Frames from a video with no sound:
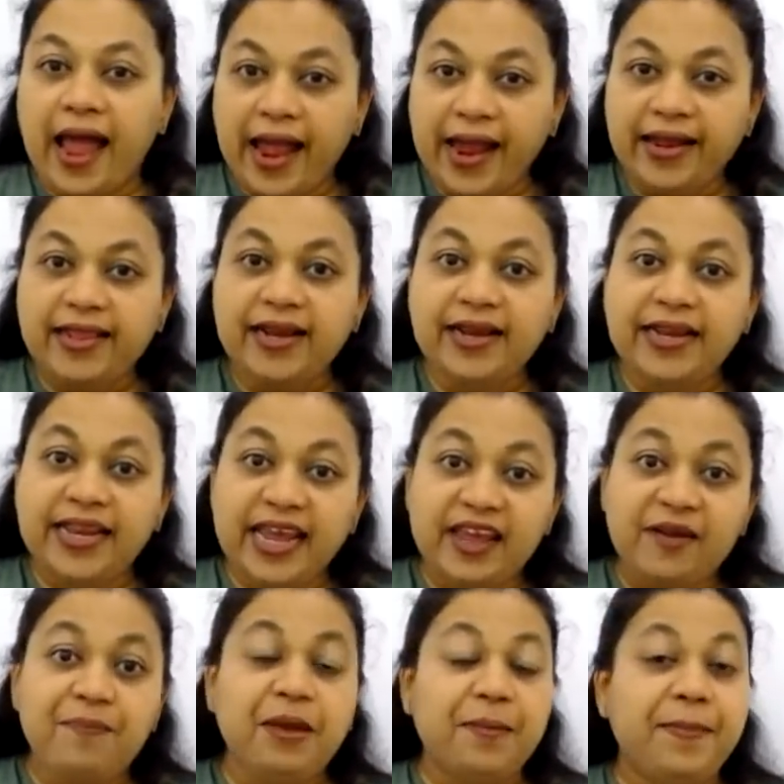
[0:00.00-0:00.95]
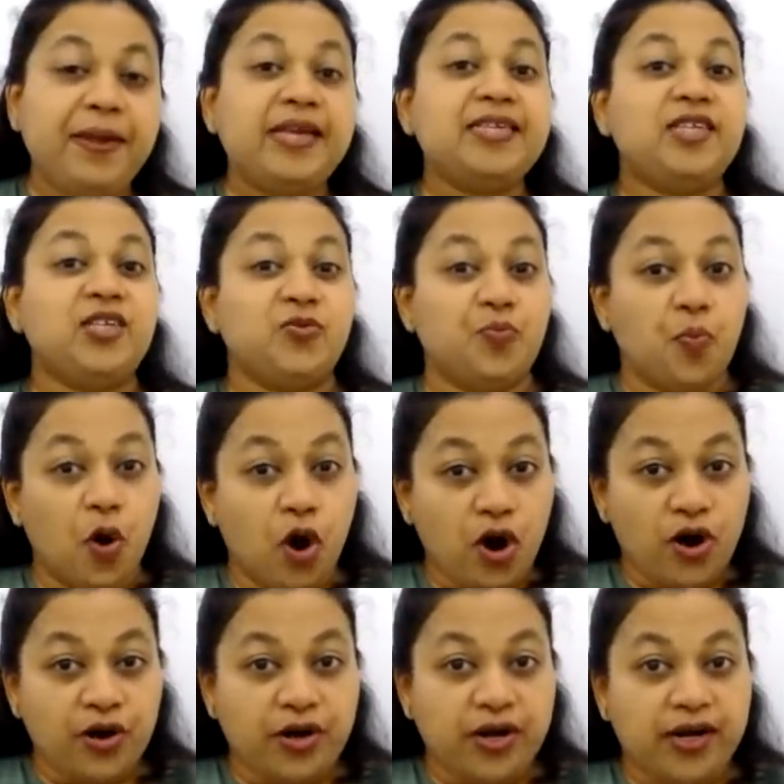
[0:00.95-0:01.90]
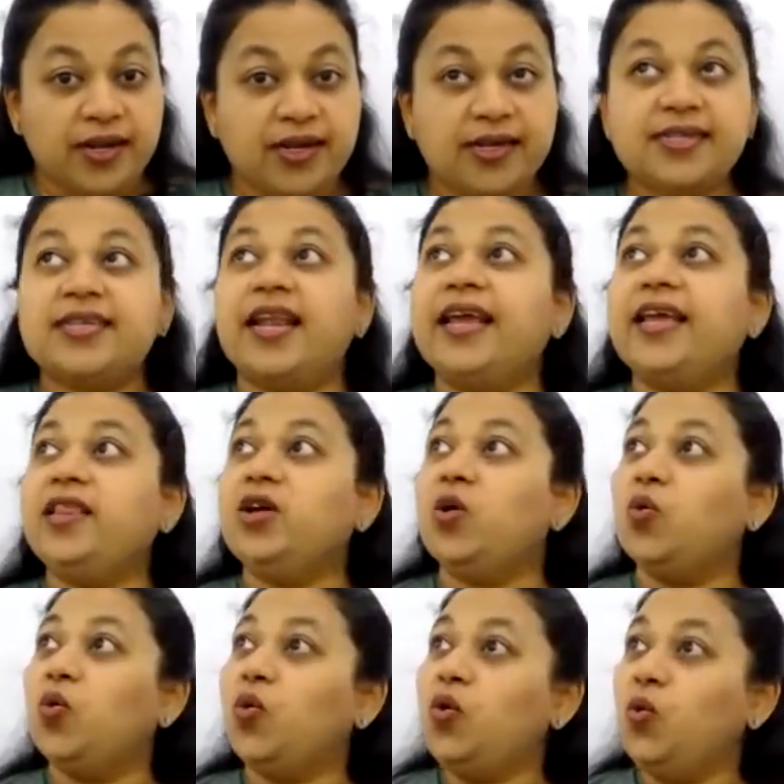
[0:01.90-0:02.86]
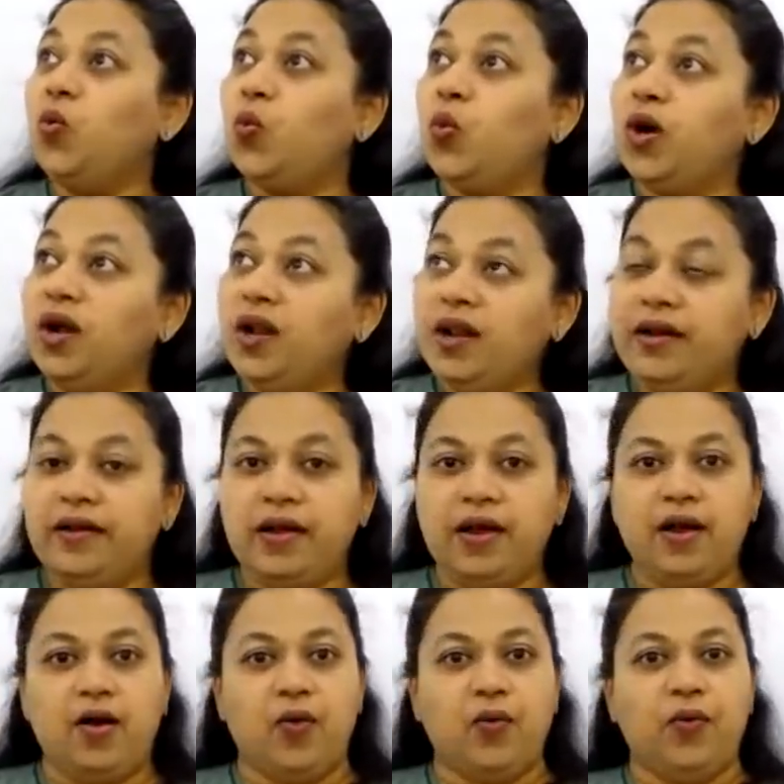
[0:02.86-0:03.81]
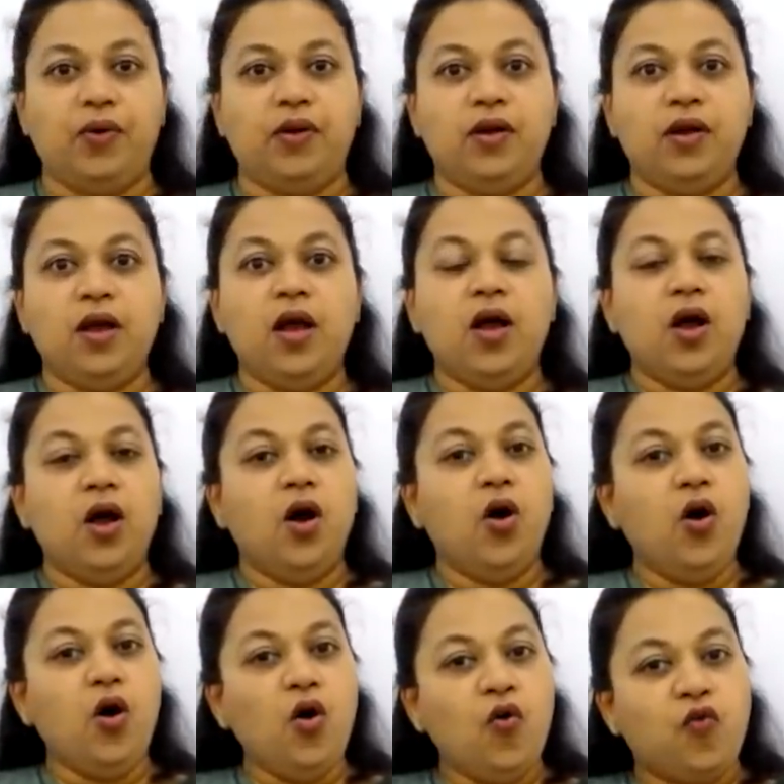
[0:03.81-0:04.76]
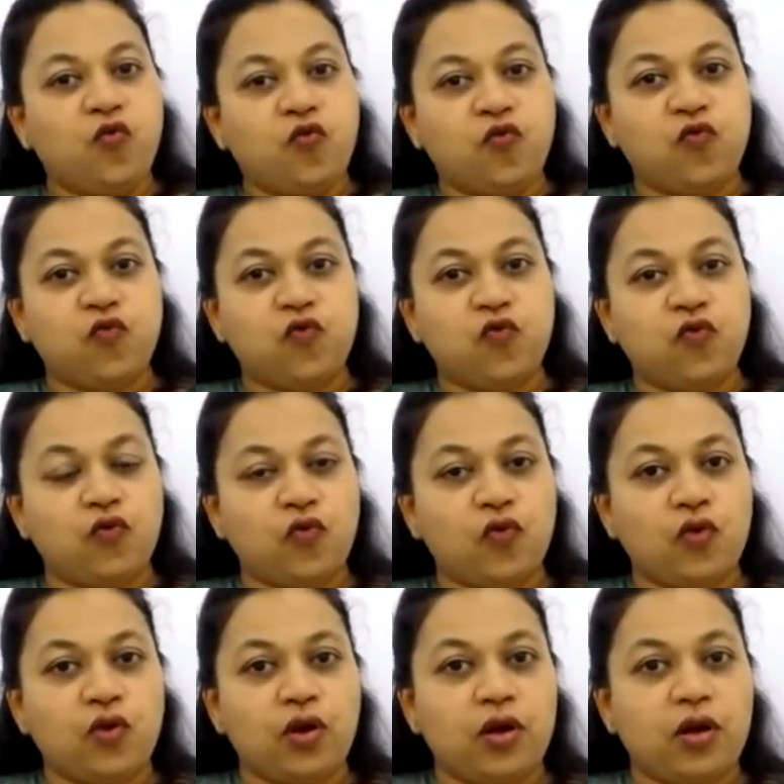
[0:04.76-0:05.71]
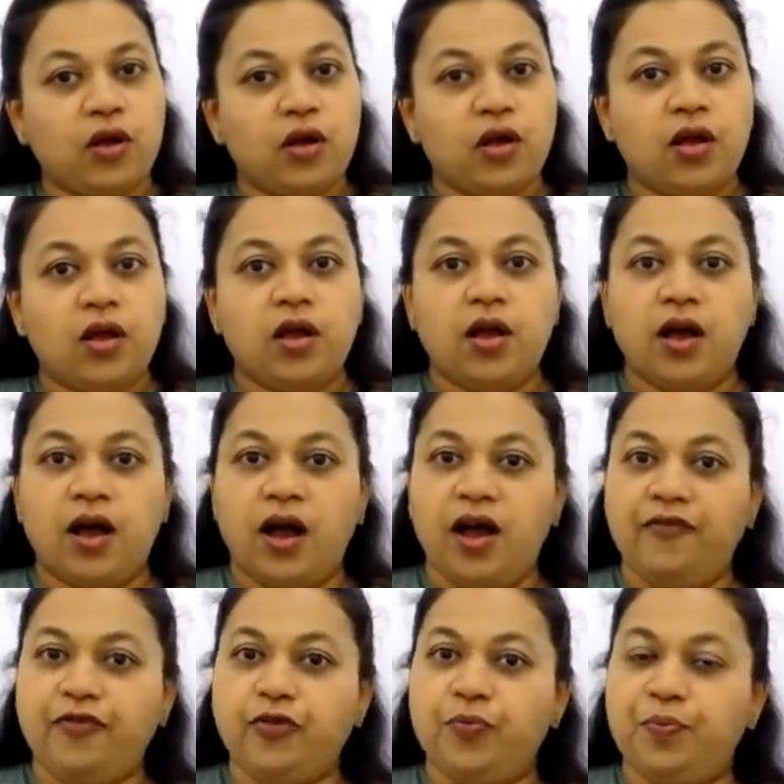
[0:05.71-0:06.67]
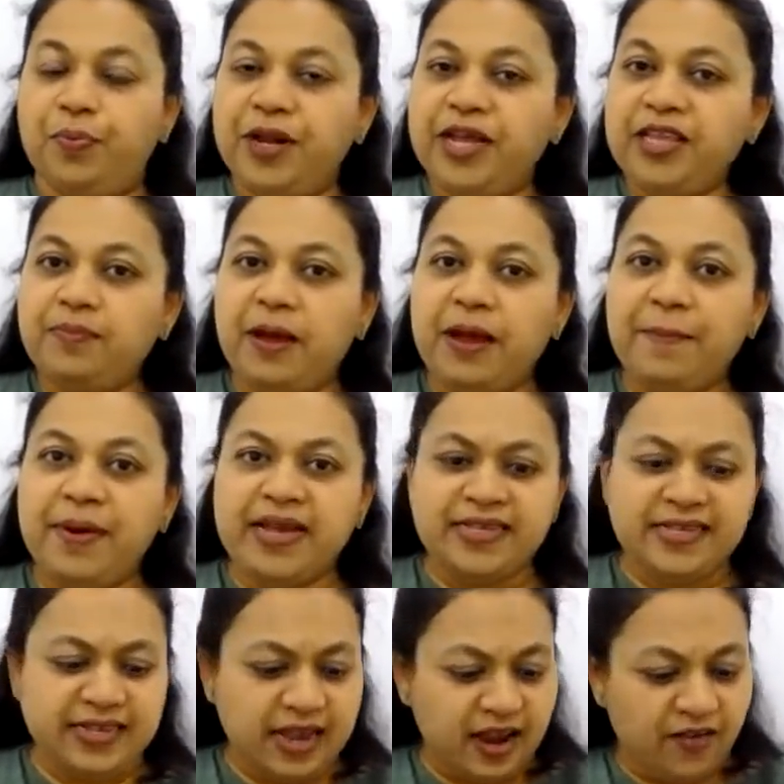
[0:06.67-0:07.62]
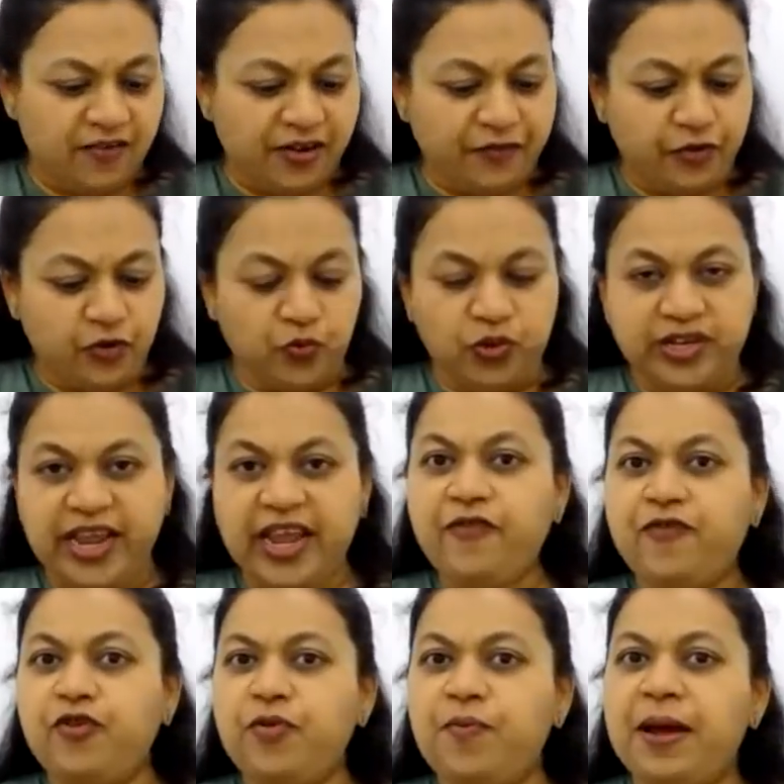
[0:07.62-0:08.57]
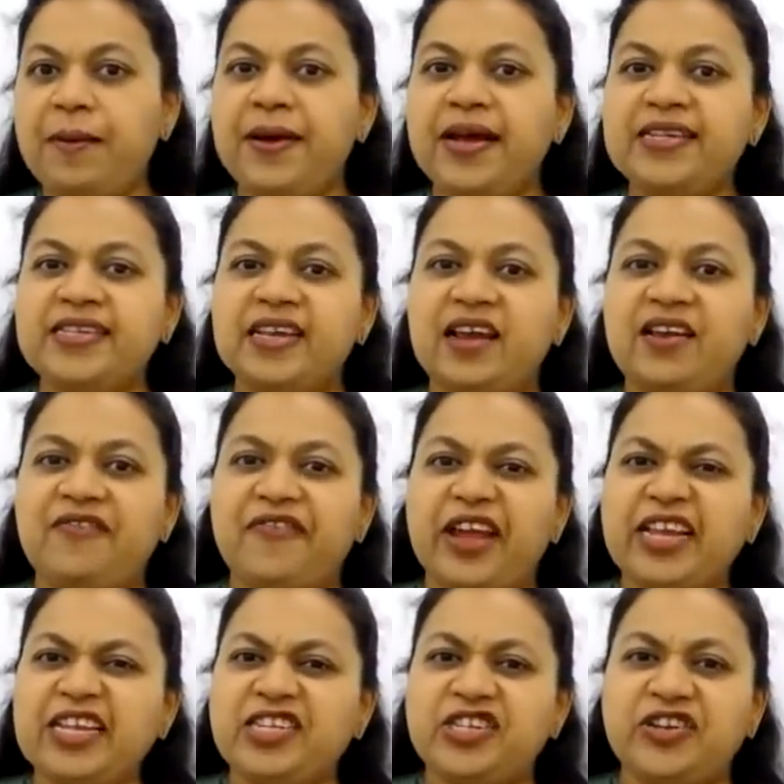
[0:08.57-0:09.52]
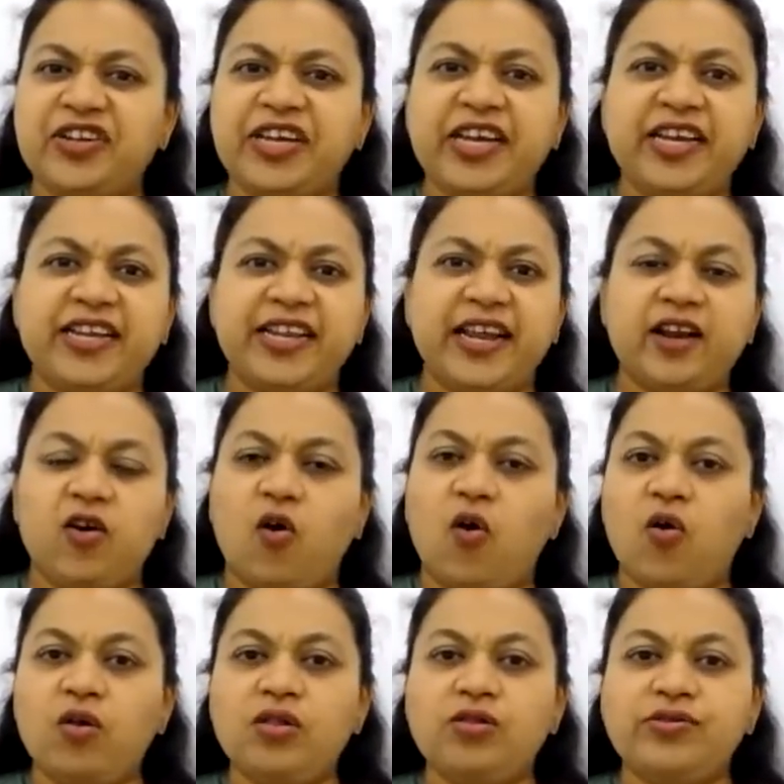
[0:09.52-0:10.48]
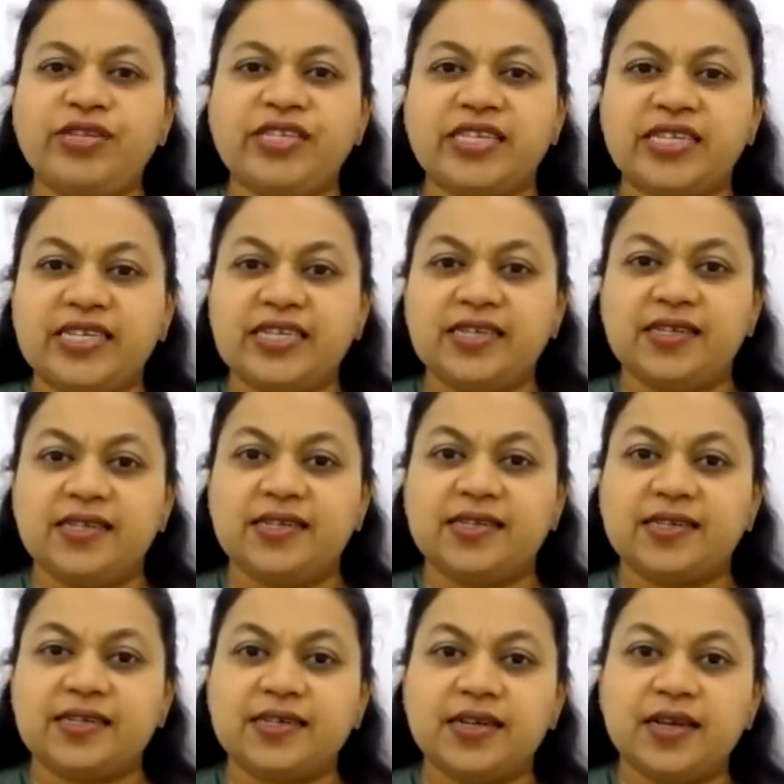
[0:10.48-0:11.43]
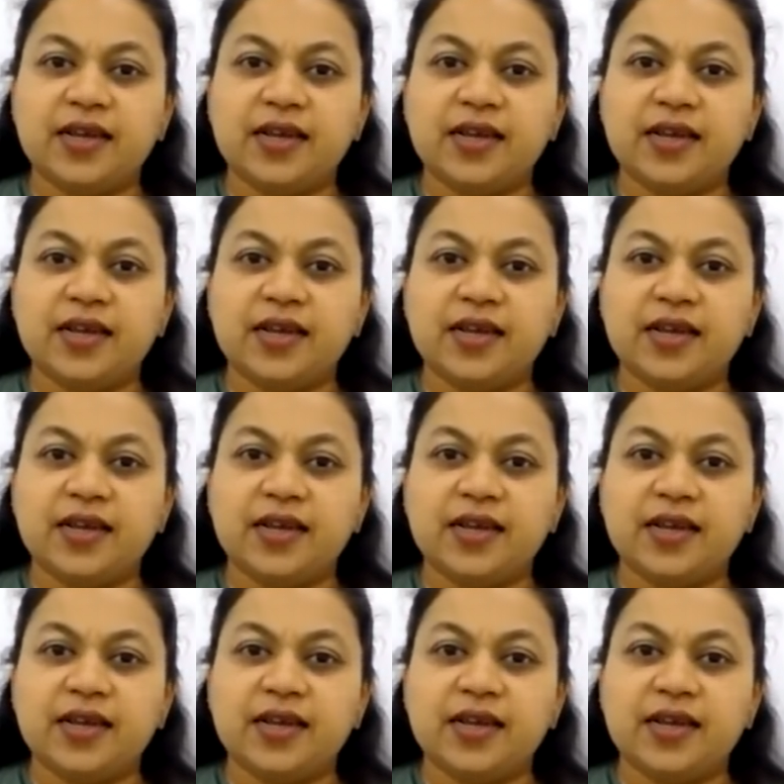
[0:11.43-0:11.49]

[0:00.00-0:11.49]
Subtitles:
And the day baby is born, it's like the whole world around. Oof! I have to breathe by myself, I have to take food by myself, excrete, and all those things.